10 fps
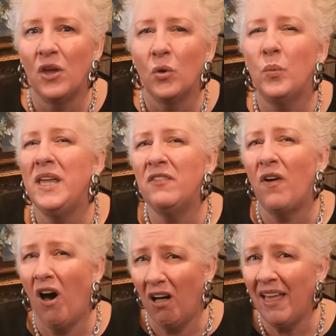We've
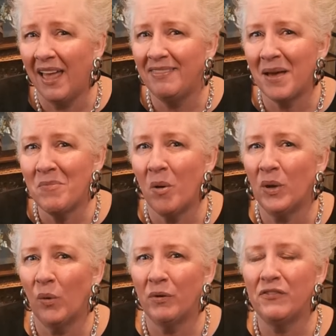all had that
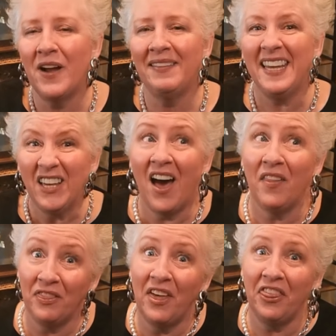moment where we finally
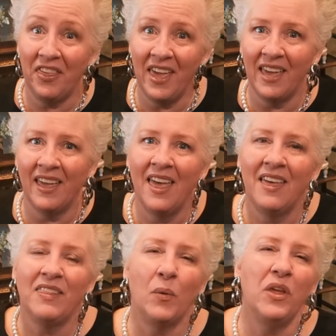got the thing
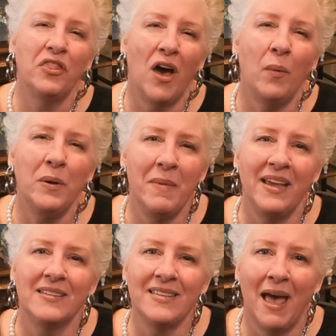that we thought would
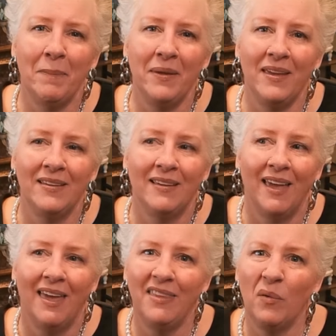make us happy,
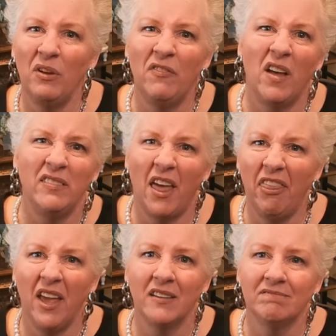and then we felt
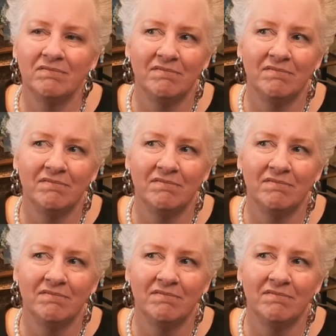nothing.